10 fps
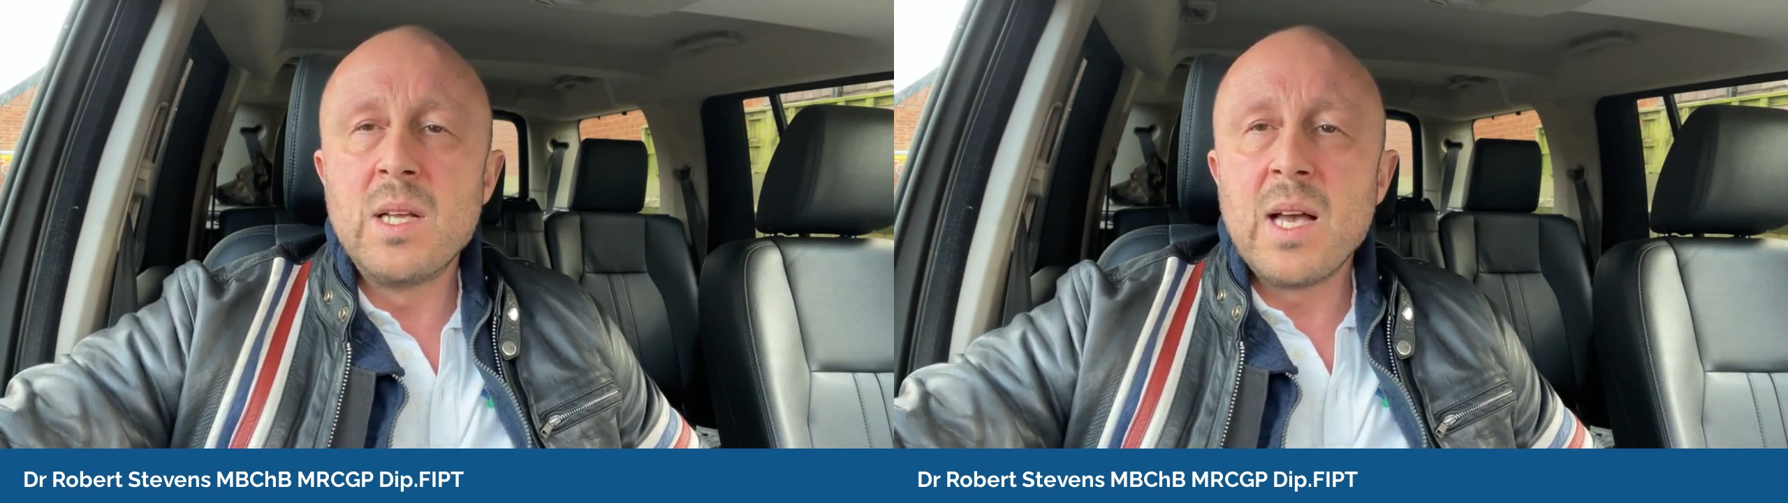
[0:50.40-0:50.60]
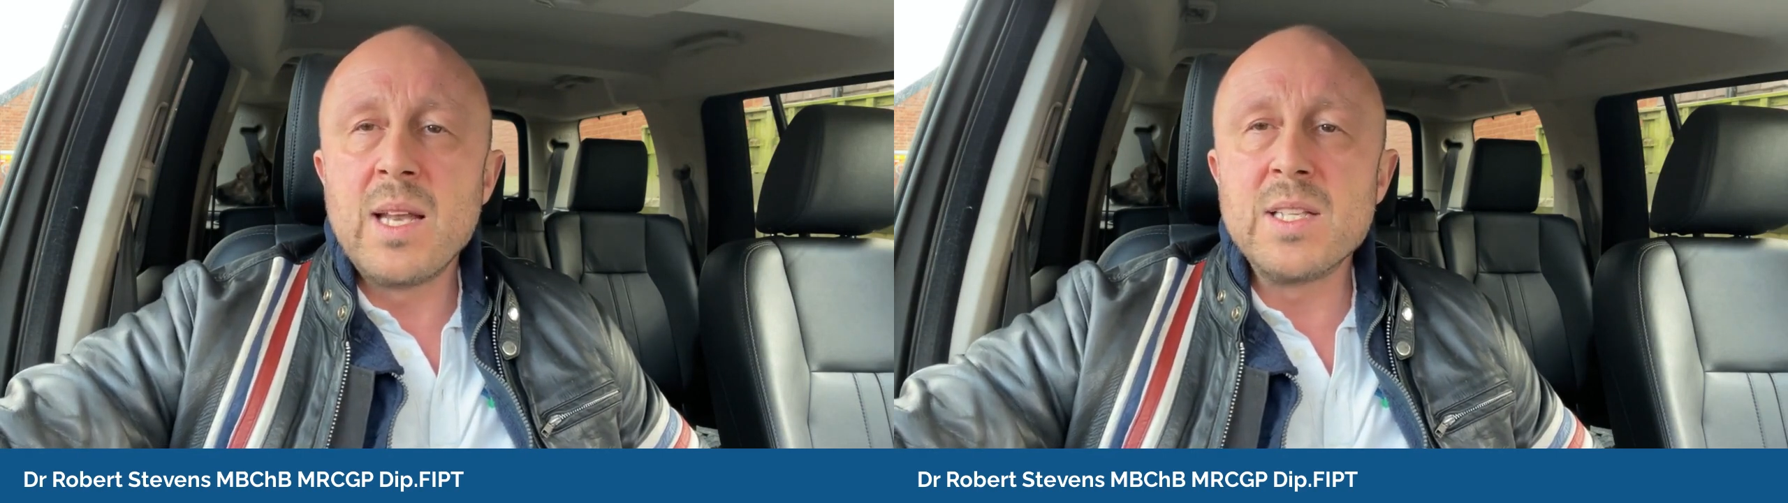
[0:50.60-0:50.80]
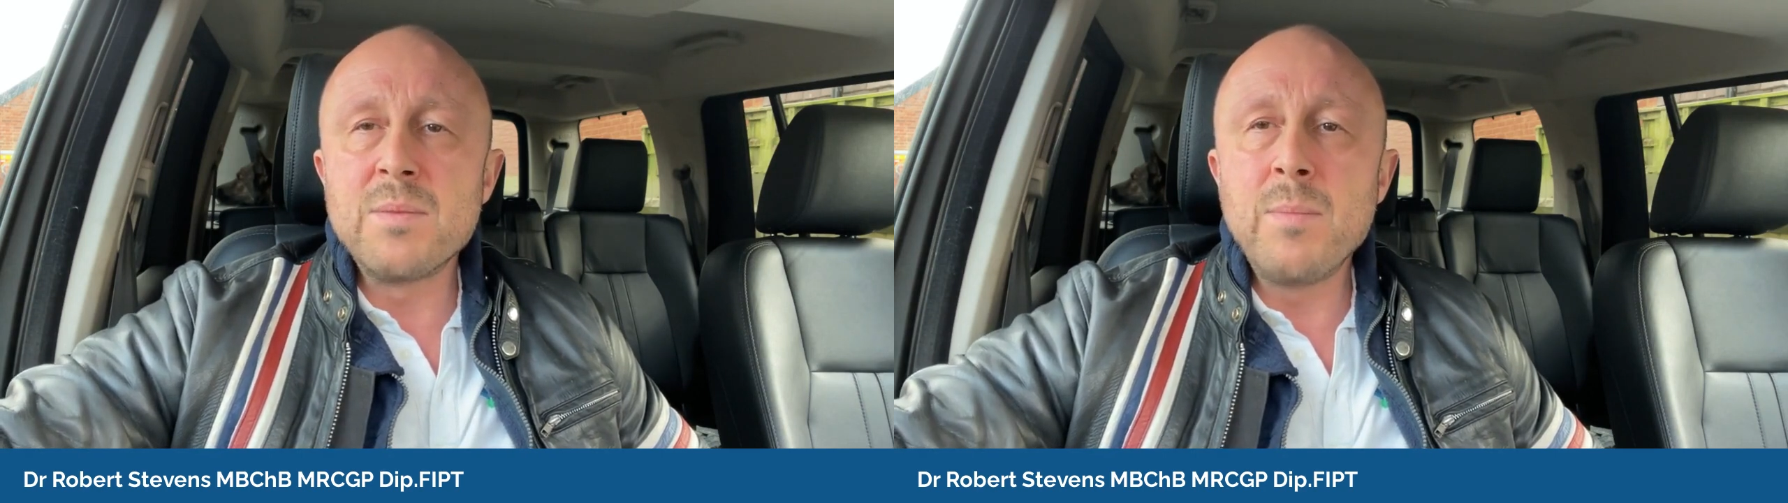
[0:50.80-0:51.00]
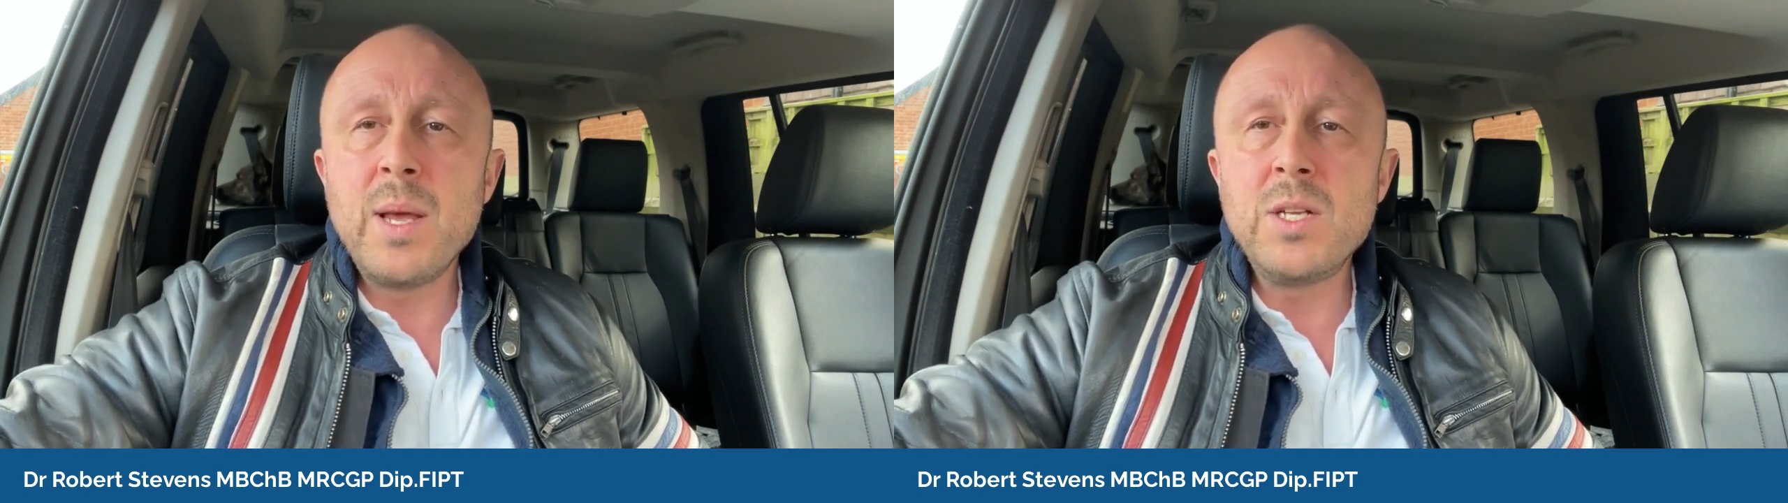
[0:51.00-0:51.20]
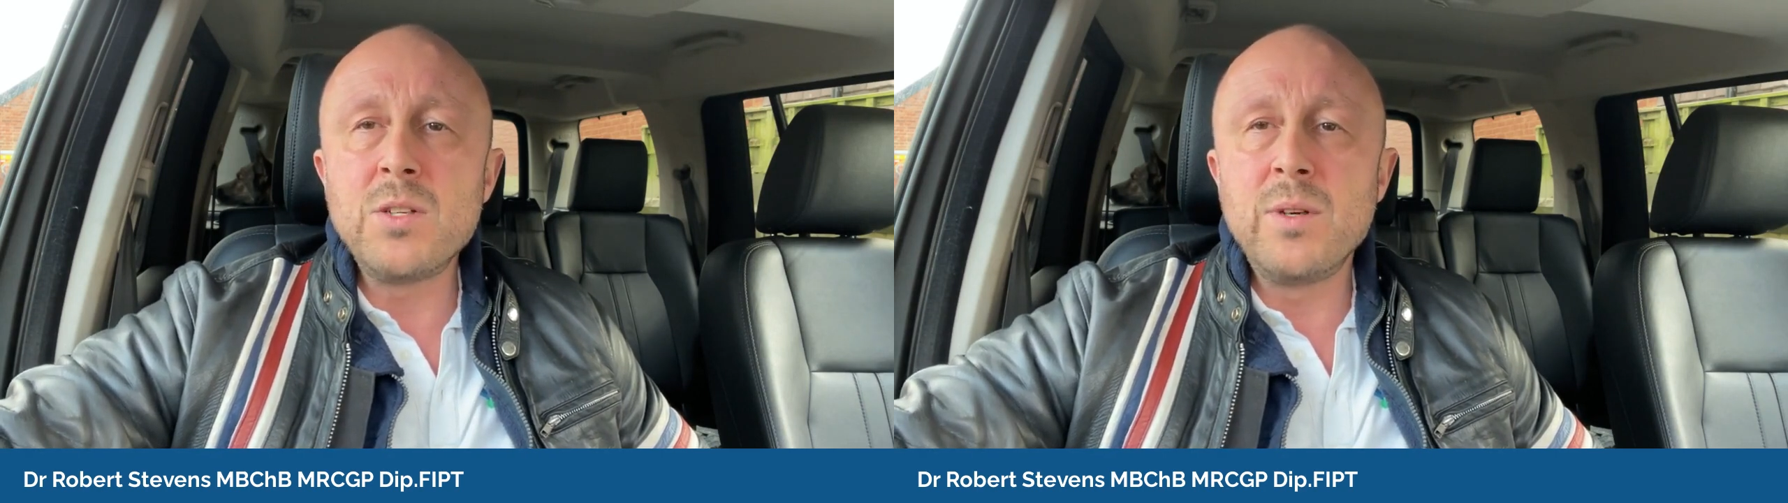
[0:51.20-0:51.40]
and its
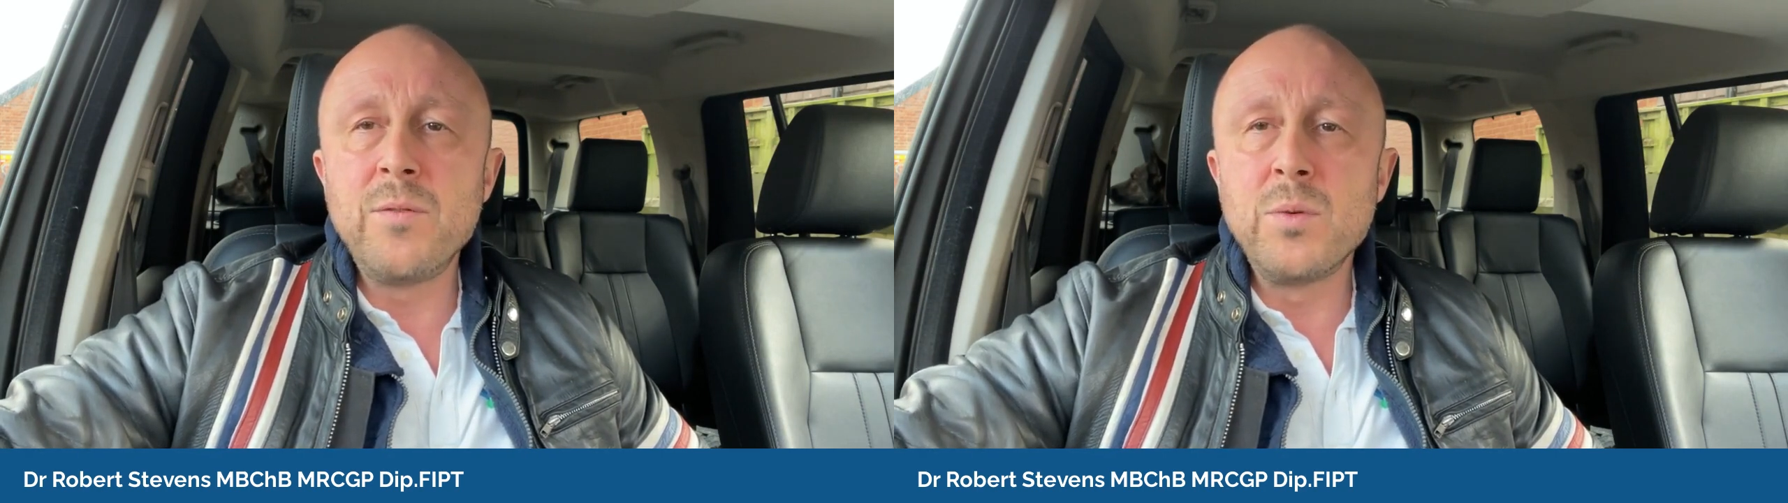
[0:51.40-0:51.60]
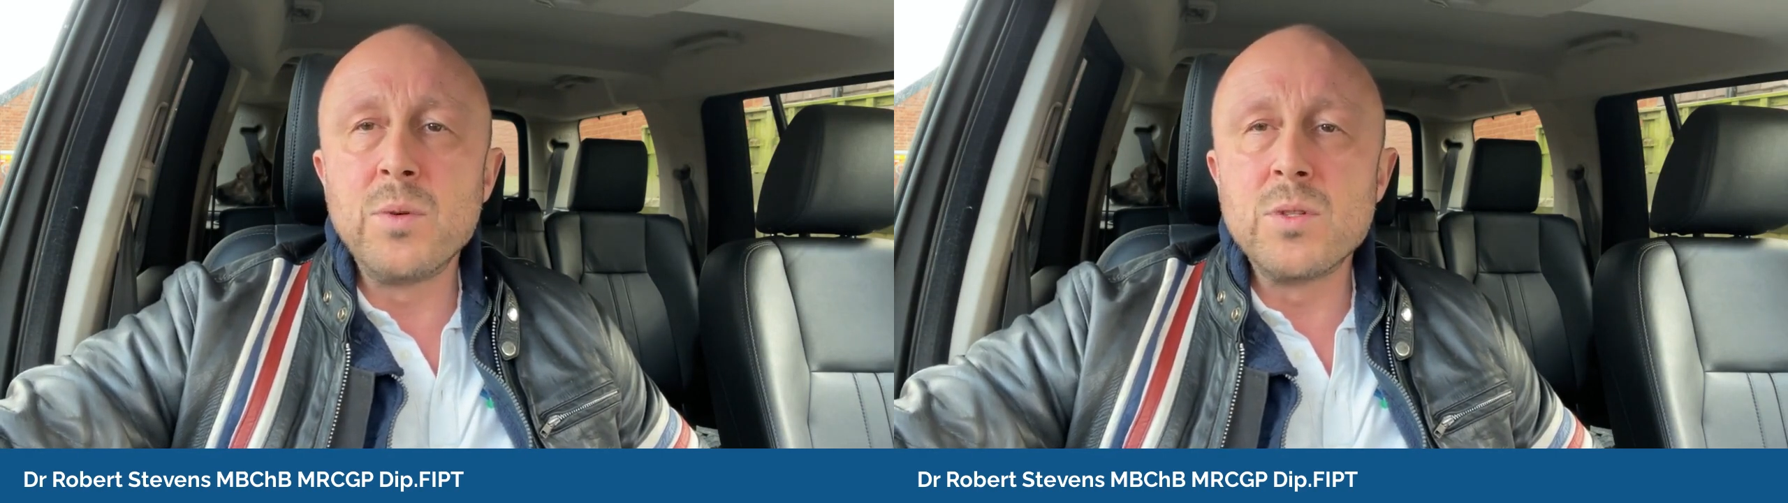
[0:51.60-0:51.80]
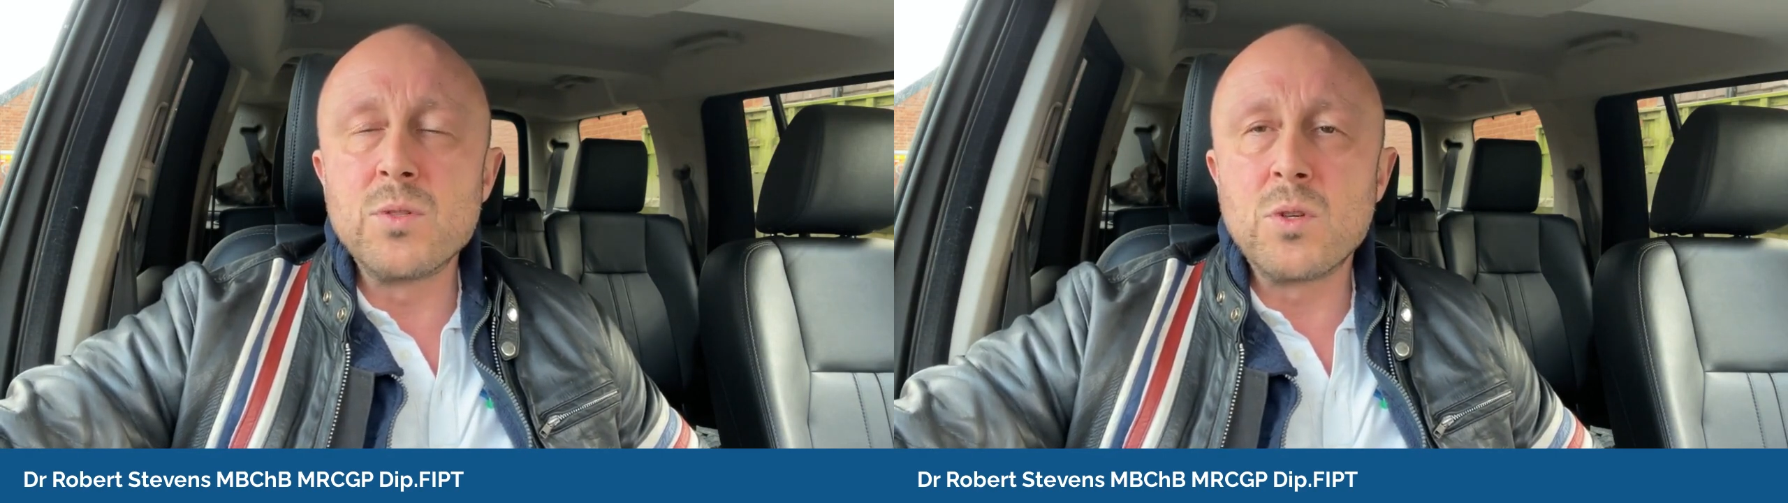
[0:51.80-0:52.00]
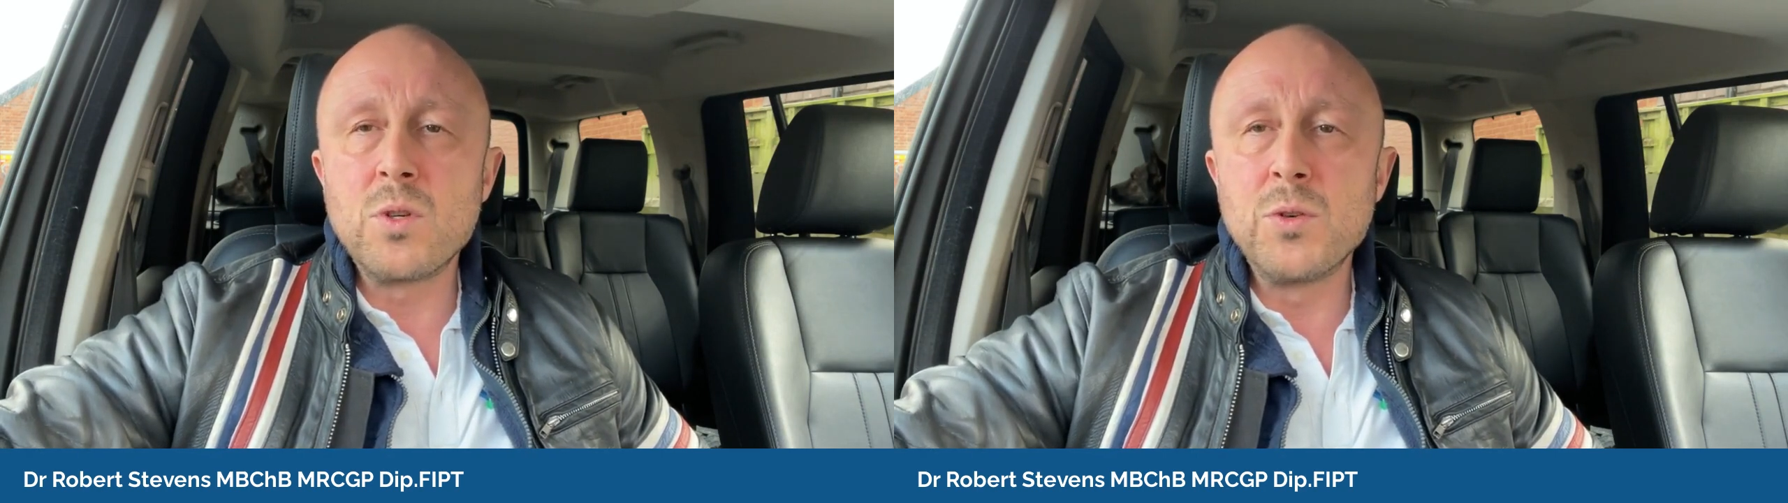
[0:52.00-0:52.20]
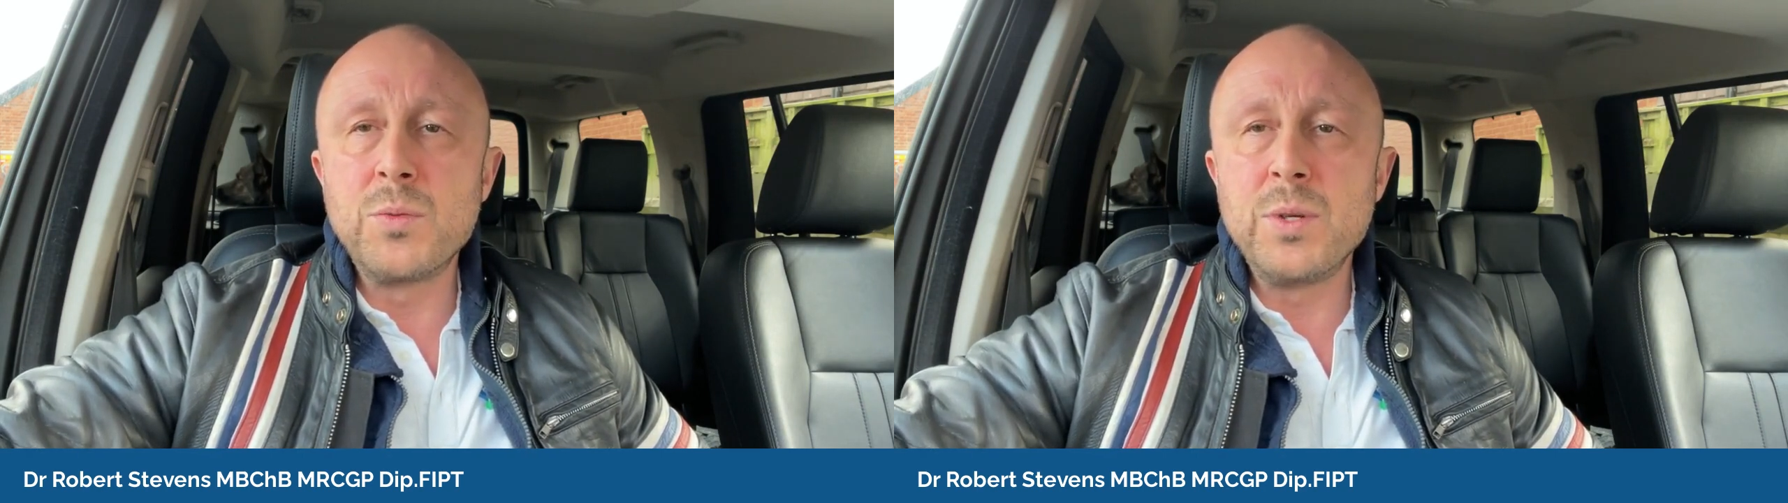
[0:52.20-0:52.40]
major influence or
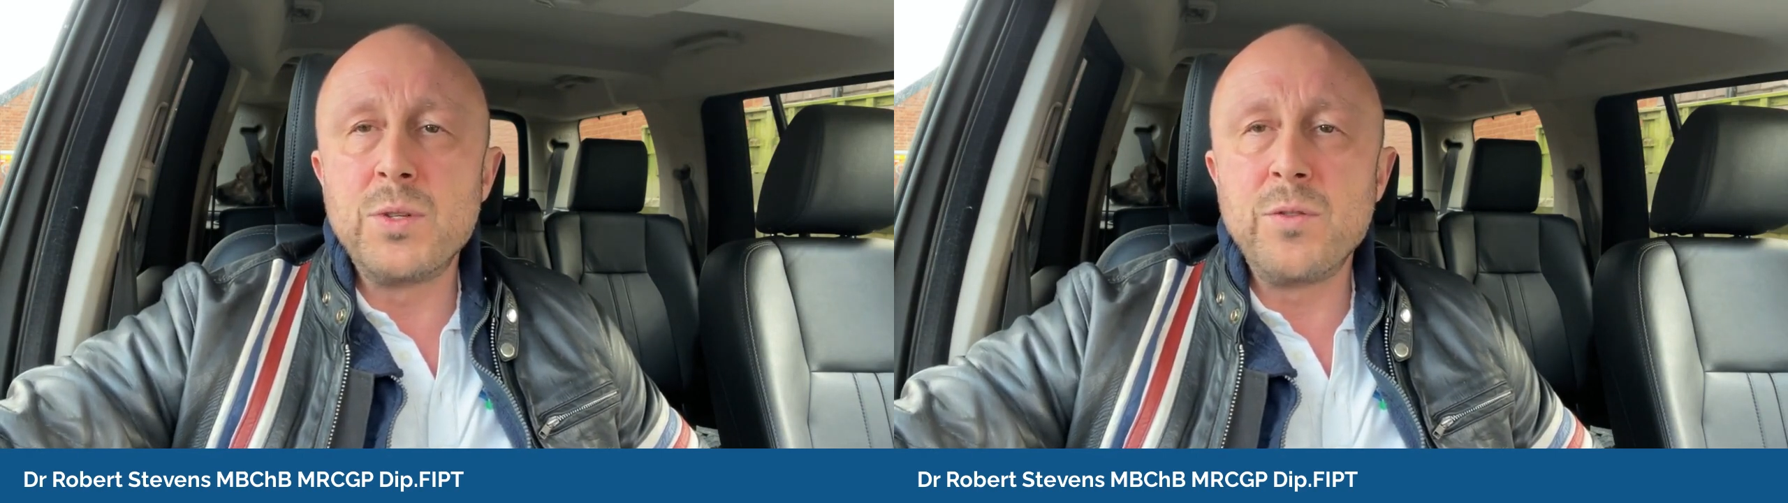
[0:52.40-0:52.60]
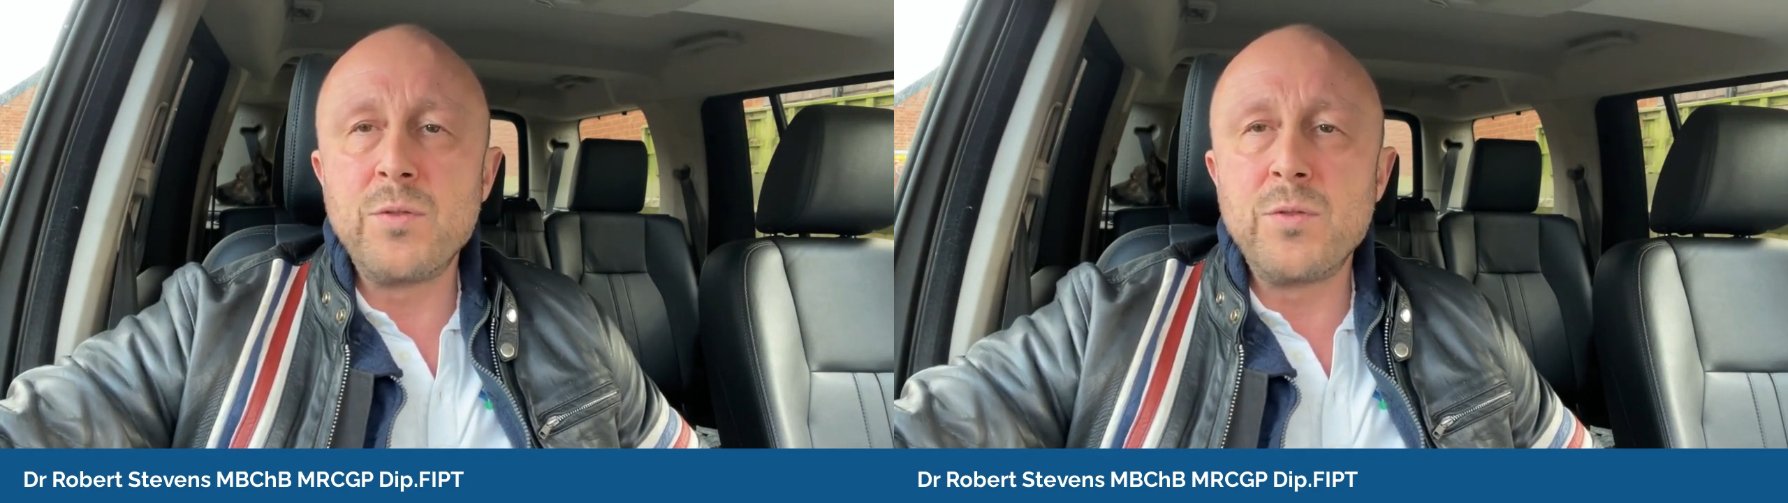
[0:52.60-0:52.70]
contributory